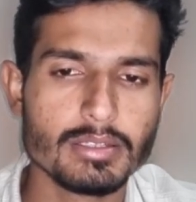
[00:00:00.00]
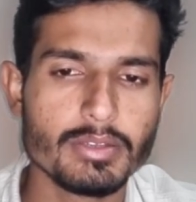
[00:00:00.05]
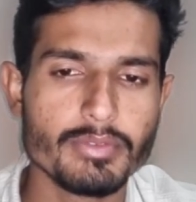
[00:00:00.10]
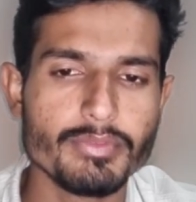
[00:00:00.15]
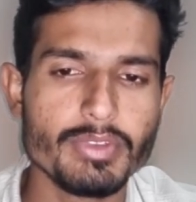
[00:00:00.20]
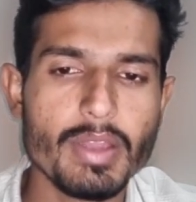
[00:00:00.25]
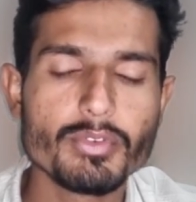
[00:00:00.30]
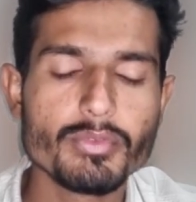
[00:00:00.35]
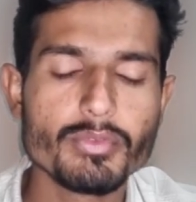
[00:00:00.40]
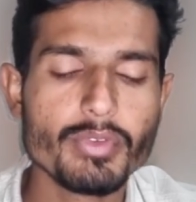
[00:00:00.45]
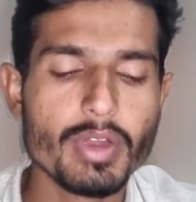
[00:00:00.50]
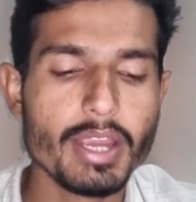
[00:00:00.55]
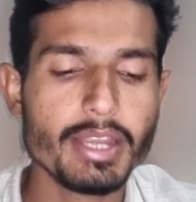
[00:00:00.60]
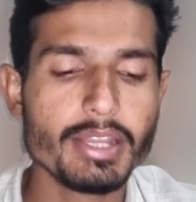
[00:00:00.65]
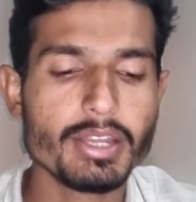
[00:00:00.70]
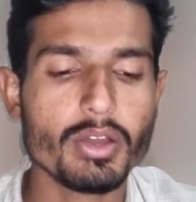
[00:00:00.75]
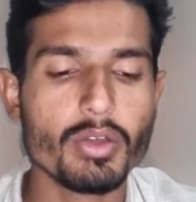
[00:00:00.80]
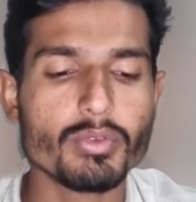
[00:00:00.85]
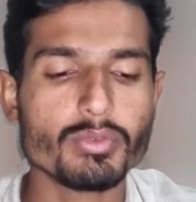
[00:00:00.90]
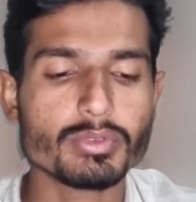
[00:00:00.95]
We have to
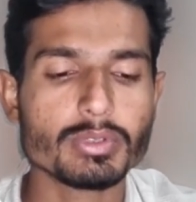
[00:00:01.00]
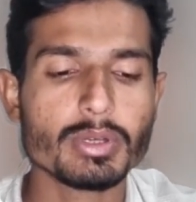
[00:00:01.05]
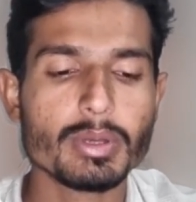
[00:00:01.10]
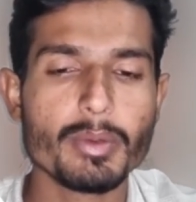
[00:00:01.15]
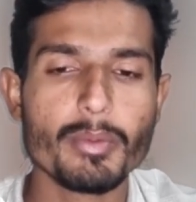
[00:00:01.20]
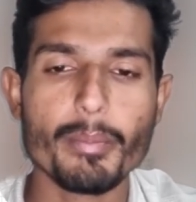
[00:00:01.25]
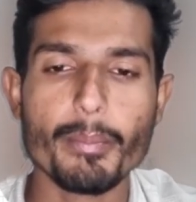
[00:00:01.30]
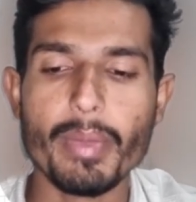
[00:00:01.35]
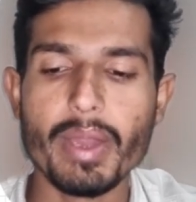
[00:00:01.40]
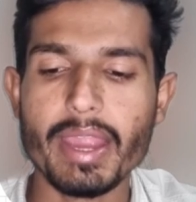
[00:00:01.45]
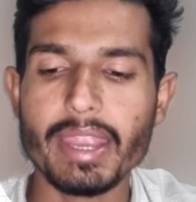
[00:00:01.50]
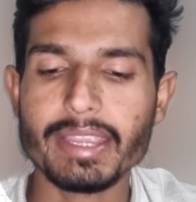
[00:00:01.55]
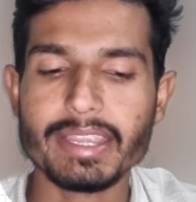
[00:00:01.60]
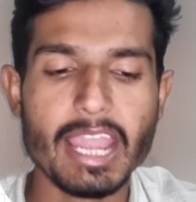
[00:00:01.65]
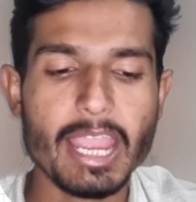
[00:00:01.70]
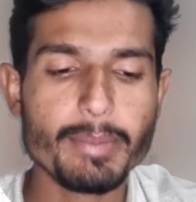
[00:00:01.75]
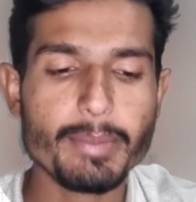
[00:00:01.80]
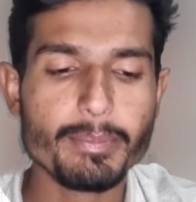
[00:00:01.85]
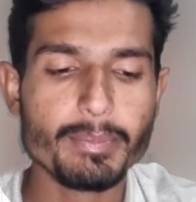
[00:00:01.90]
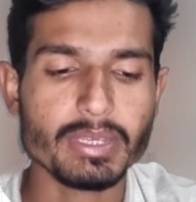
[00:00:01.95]
find out by
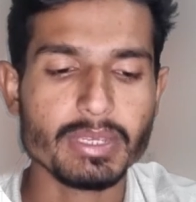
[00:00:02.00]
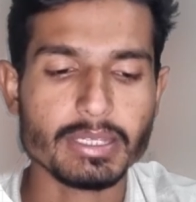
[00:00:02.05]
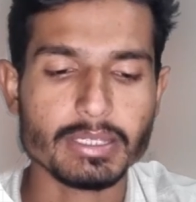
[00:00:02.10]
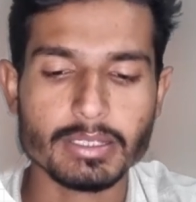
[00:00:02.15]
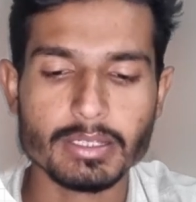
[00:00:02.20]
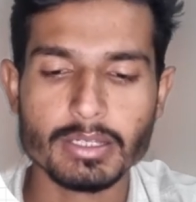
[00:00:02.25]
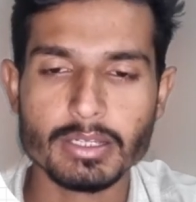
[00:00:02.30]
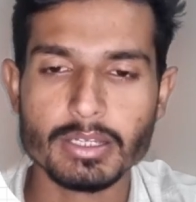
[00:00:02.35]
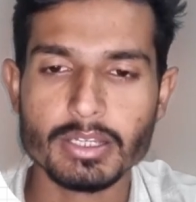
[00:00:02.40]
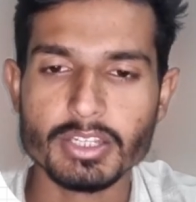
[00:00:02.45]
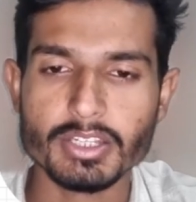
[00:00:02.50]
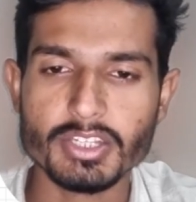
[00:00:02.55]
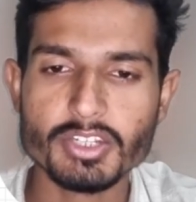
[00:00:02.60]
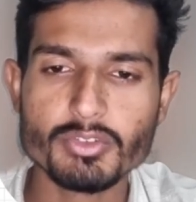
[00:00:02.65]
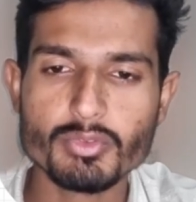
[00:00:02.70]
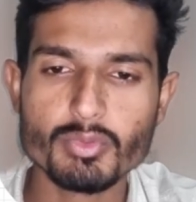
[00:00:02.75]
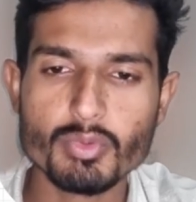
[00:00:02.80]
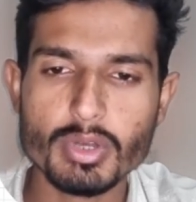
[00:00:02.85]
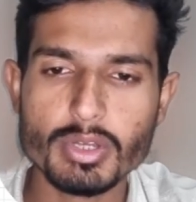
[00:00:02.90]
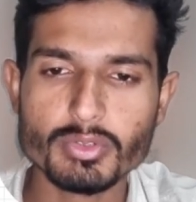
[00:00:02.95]
typing
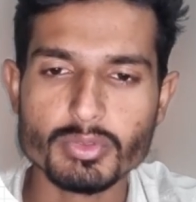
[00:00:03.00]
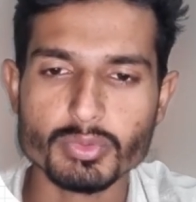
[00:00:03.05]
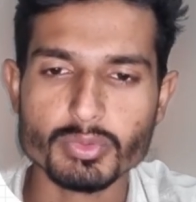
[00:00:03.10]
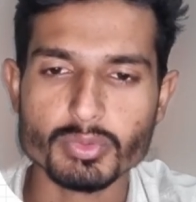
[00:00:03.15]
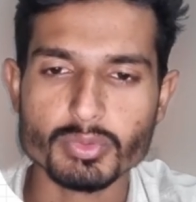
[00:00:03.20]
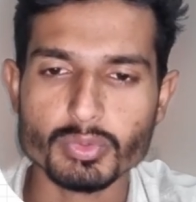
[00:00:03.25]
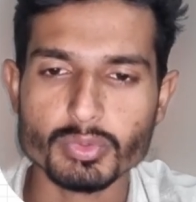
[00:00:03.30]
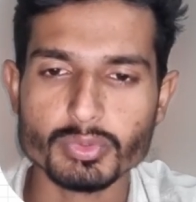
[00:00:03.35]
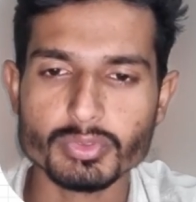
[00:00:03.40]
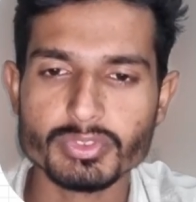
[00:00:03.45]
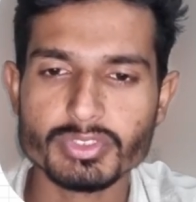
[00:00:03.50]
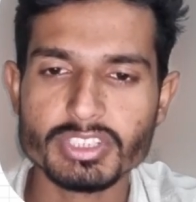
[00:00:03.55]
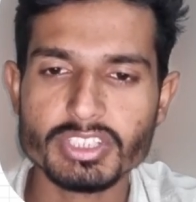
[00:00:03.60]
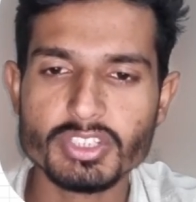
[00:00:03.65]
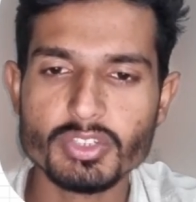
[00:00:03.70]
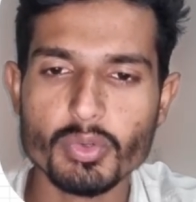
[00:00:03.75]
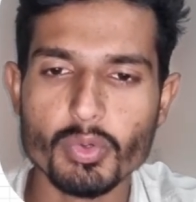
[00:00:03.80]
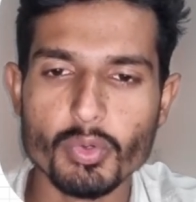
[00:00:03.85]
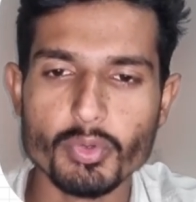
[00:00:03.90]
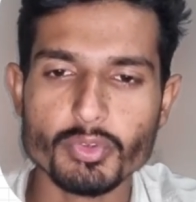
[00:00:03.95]
equal to
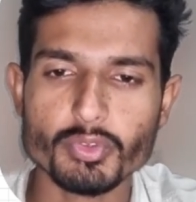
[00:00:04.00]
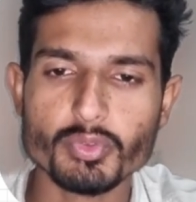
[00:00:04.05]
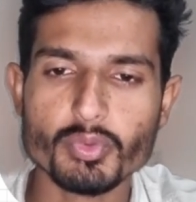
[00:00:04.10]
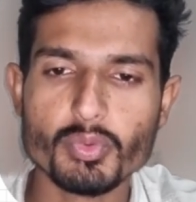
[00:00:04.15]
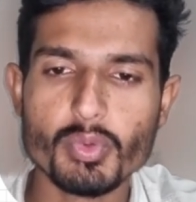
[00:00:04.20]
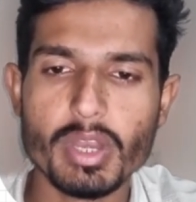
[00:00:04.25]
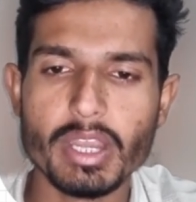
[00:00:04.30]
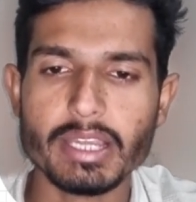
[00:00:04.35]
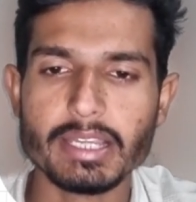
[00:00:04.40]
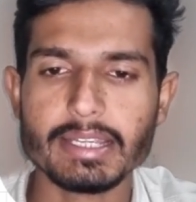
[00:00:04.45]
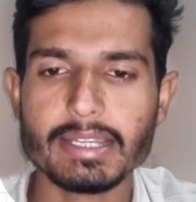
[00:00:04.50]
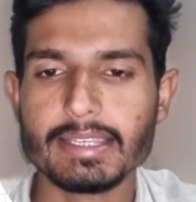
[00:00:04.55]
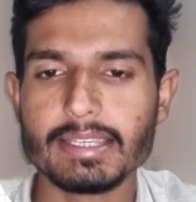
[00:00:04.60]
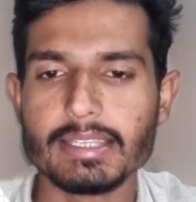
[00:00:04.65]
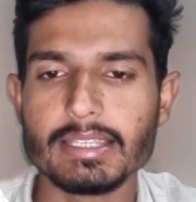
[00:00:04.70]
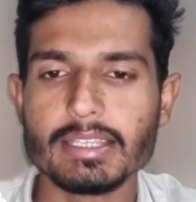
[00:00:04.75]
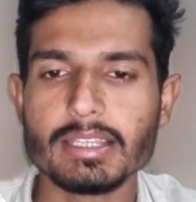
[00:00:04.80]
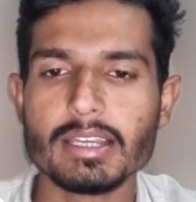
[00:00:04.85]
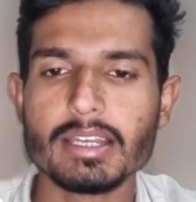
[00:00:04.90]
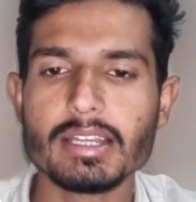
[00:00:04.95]
COUNT
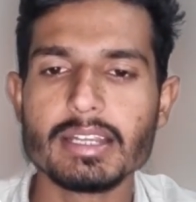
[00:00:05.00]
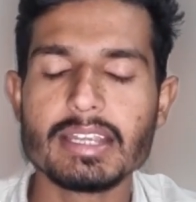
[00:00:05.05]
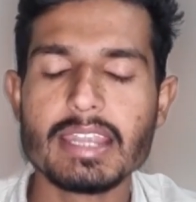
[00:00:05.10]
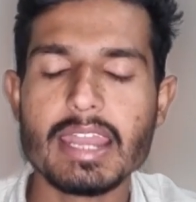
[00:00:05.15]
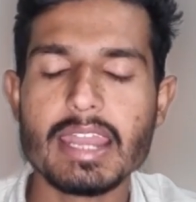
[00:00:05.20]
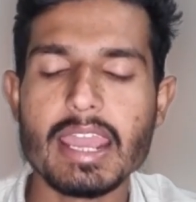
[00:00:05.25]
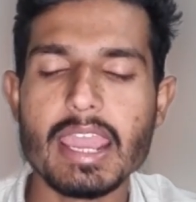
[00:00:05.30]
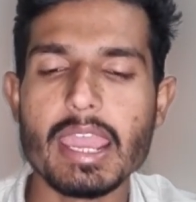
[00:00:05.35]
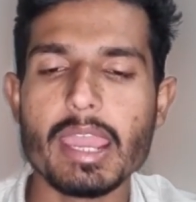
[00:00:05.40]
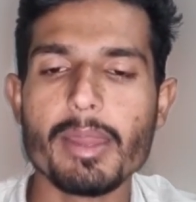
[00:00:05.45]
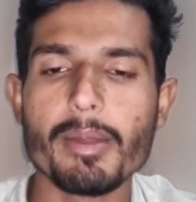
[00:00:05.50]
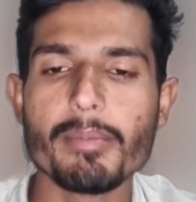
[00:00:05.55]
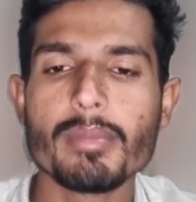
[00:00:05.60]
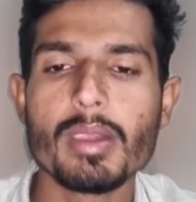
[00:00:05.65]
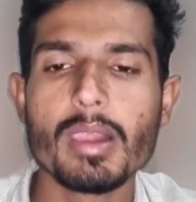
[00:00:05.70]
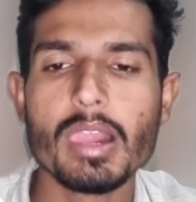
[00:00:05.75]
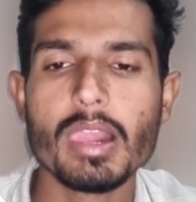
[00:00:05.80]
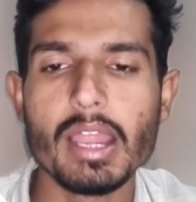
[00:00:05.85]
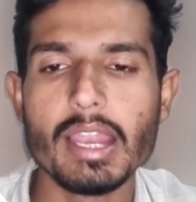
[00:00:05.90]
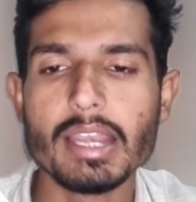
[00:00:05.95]
tab
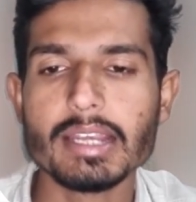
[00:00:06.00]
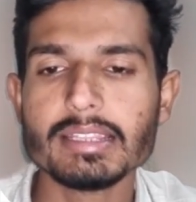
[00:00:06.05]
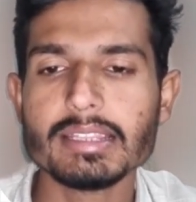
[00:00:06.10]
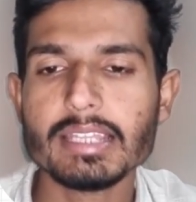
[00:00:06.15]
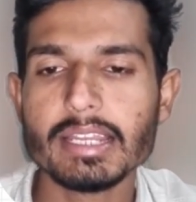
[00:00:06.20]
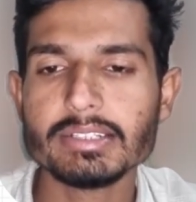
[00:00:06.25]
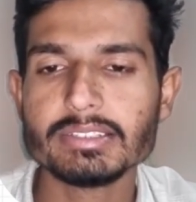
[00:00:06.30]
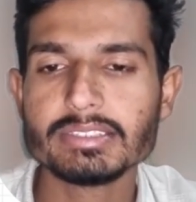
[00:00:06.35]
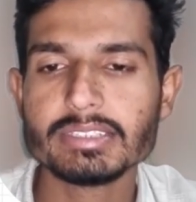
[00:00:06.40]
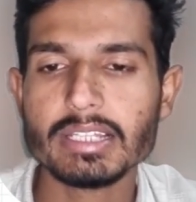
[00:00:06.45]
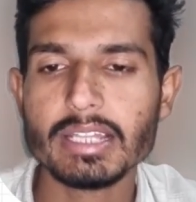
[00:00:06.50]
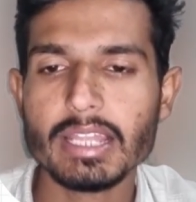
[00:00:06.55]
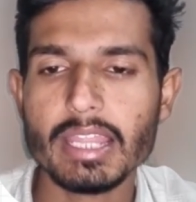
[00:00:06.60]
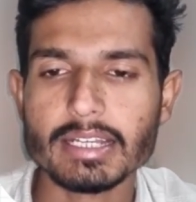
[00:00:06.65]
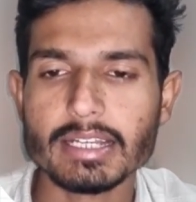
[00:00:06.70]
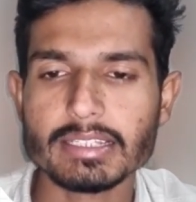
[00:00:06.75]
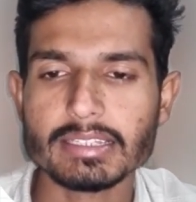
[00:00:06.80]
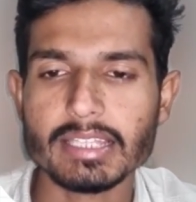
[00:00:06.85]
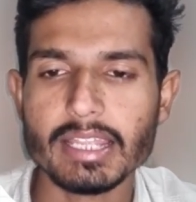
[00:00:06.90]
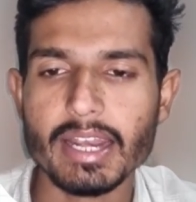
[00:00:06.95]
and then
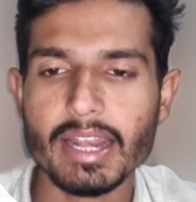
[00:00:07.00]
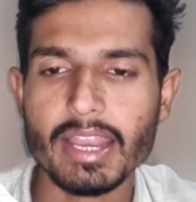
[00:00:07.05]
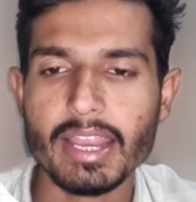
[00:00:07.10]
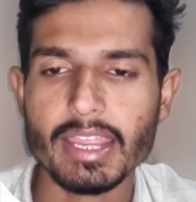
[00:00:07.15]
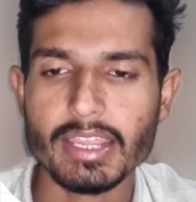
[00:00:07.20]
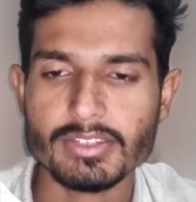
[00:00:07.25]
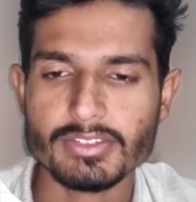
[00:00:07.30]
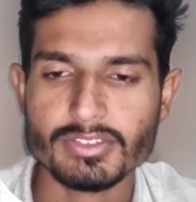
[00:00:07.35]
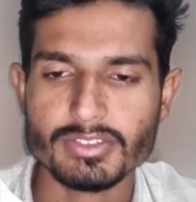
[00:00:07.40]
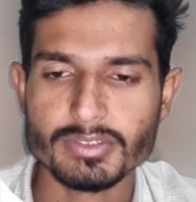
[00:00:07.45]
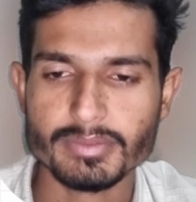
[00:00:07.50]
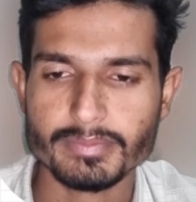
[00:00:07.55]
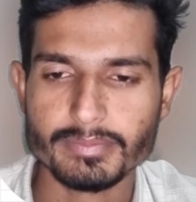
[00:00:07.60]
select the range.